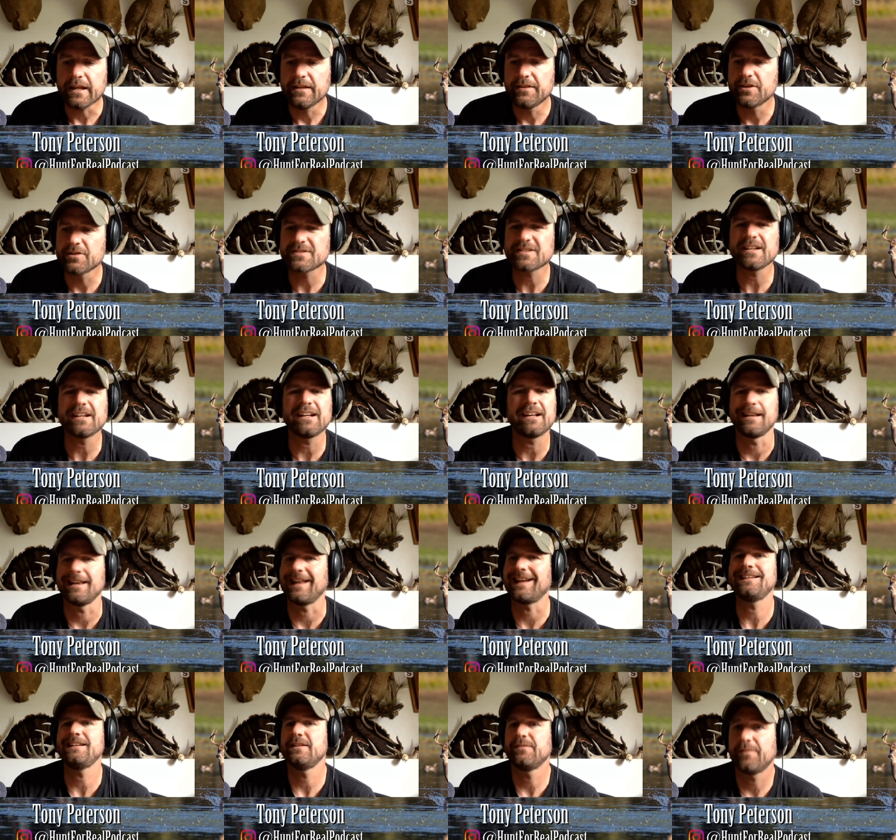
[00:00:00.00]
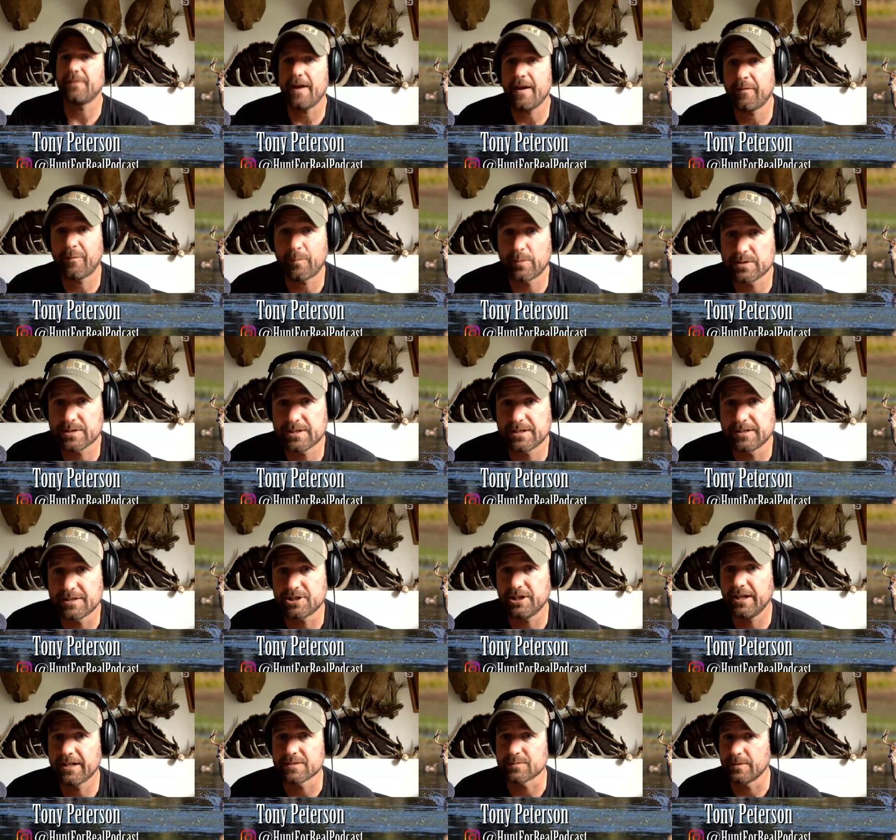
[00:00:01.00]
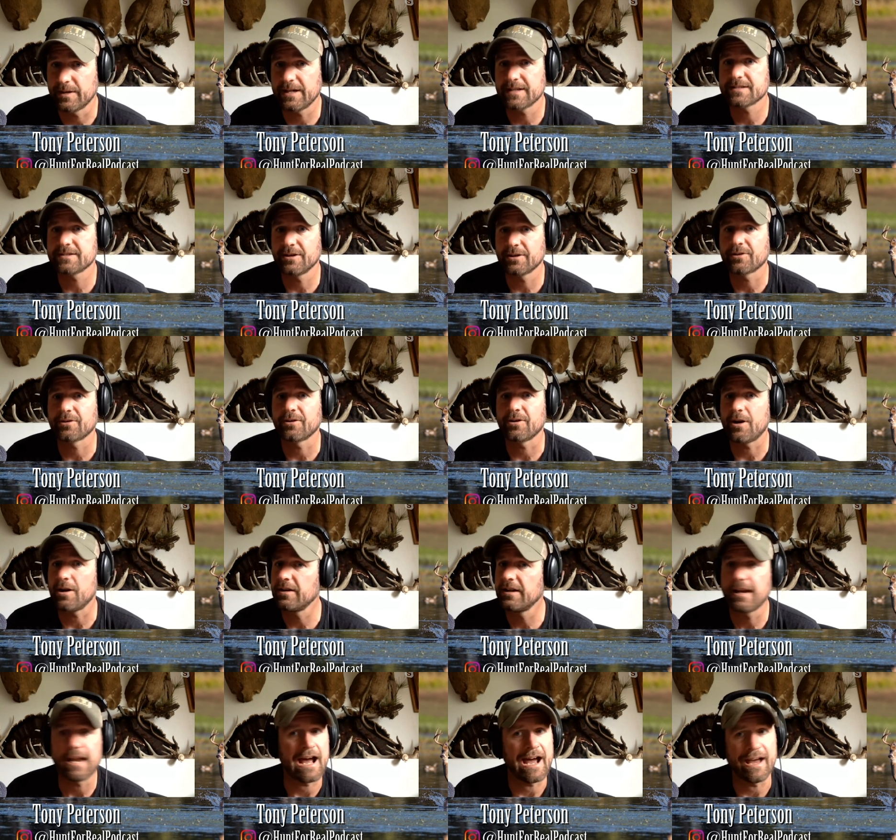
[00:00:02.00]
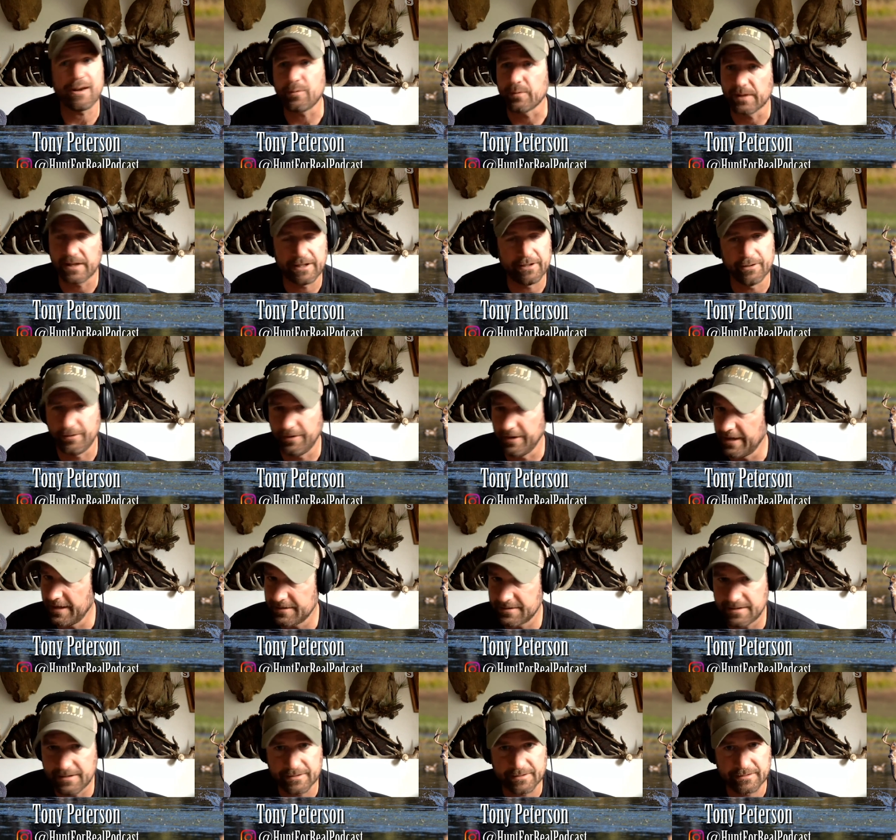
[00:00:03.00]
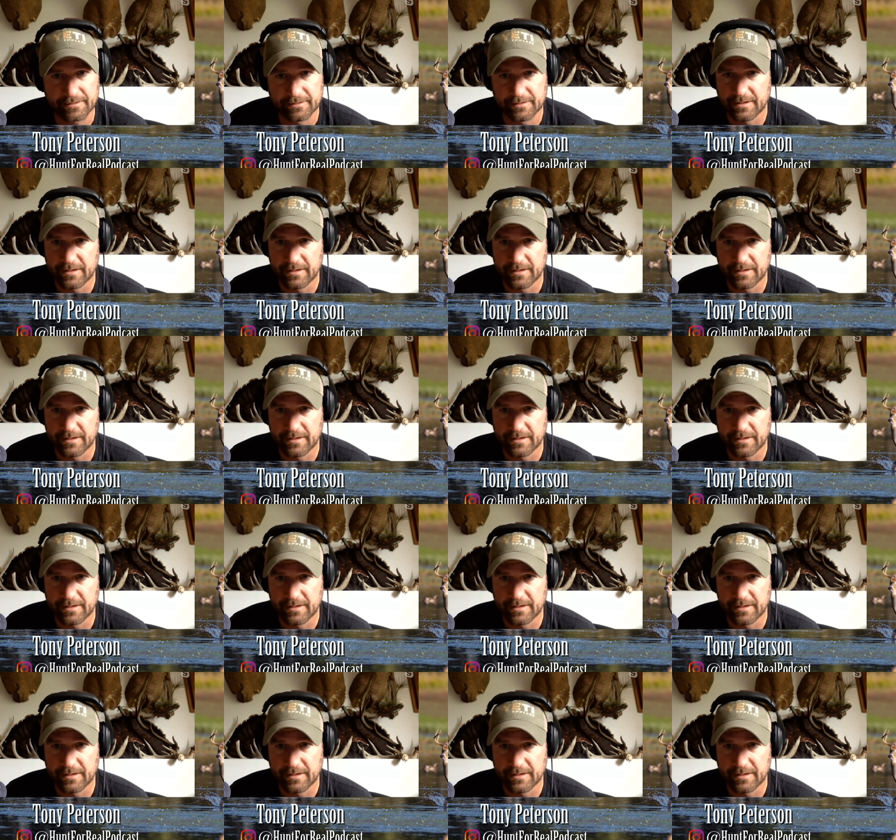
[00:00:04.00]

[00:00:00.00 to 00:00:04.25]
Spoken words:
there's like a 95% chance when I start crawling, I don't kill that deer.